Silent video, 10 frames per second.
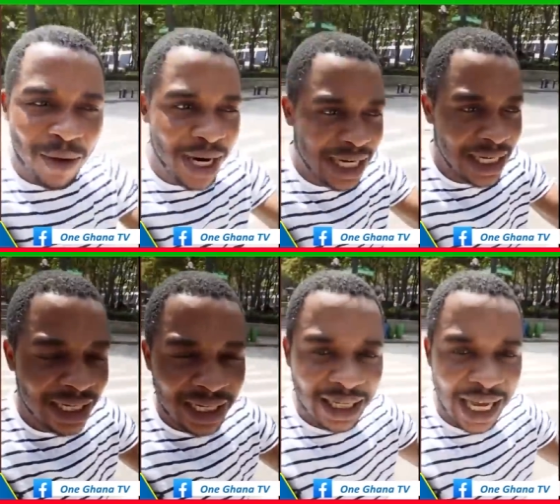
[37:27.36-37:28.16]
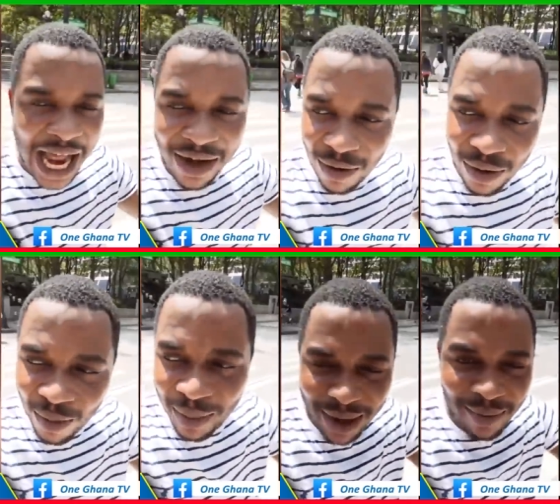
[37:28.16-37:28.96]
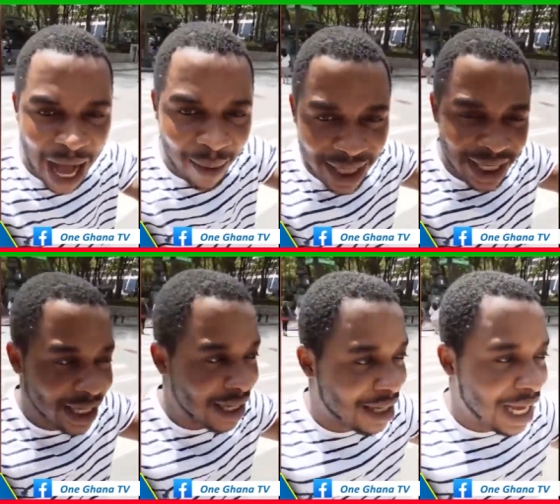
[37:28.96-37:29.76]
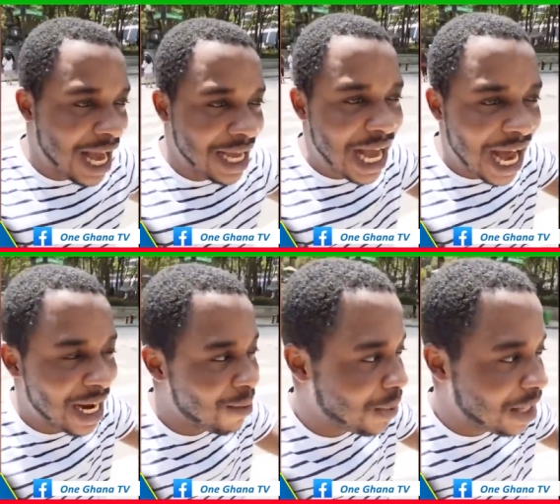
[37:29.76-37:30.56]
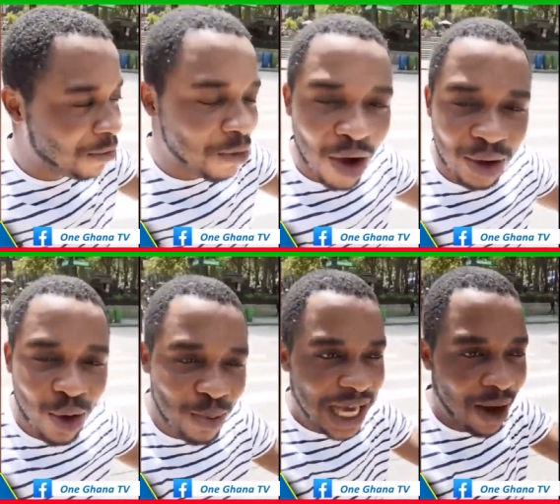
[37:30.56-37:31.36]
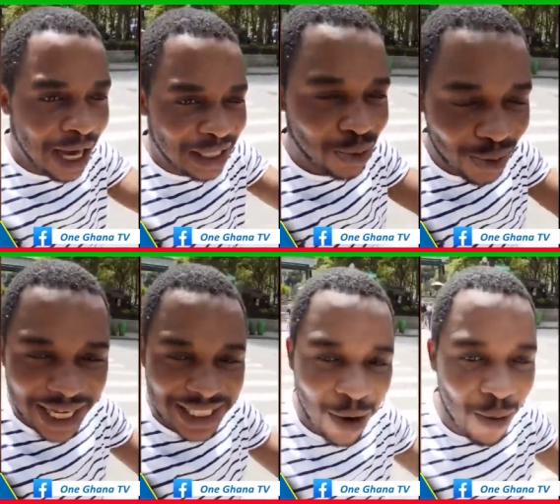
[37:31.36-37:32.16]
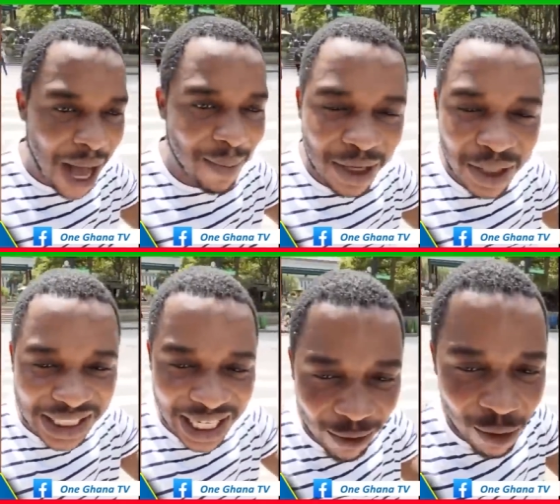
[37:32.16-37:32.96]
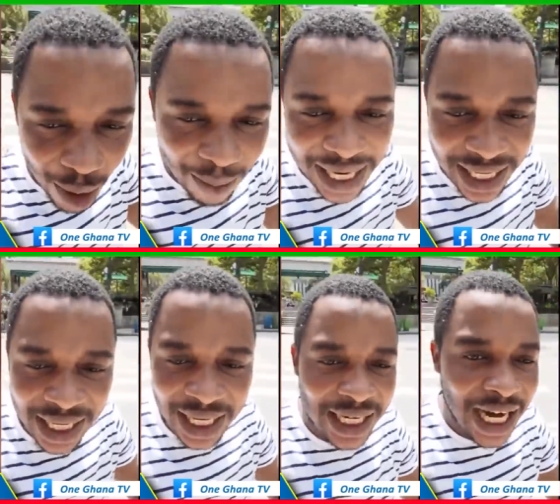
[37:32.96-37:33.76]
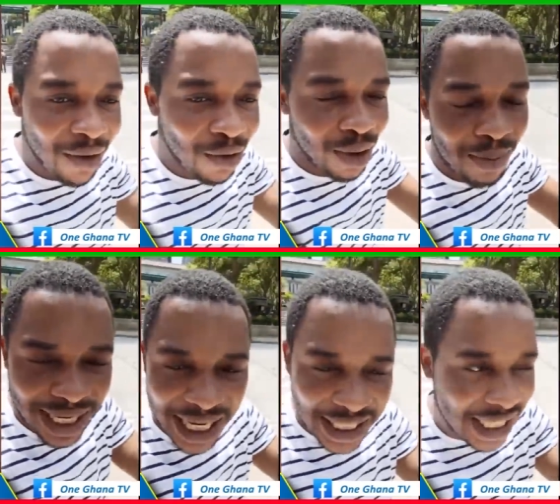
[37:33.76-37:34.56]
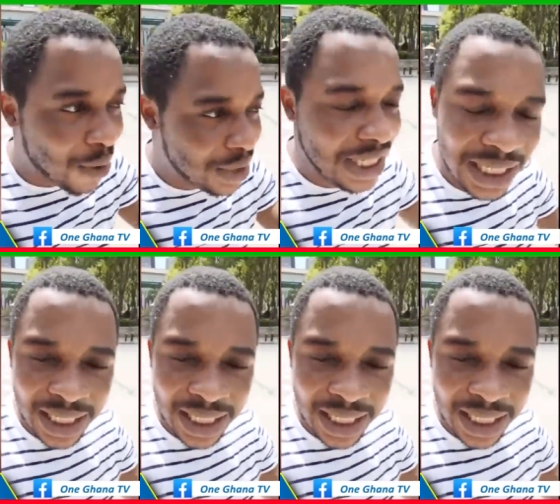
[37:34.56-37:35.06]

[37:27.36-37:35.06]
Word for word: we ano no me ma me Ghana and penny for Obia was where I sell Babel, he said, mine. Now no me at China Udi.